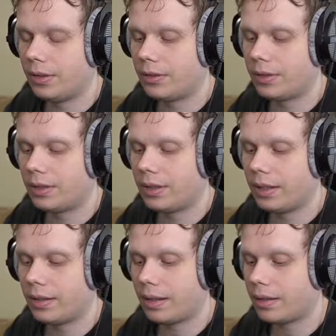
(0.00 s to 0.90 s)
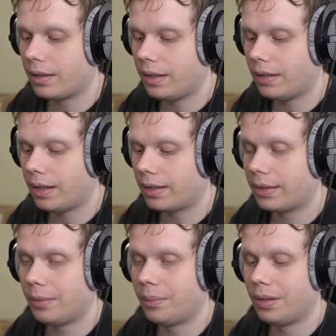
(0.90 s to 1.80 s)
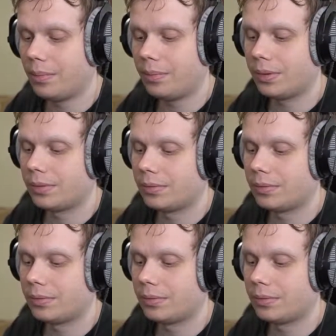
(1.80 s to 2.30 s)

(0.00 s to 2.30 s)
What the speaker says: since it has that clicky tactile bump,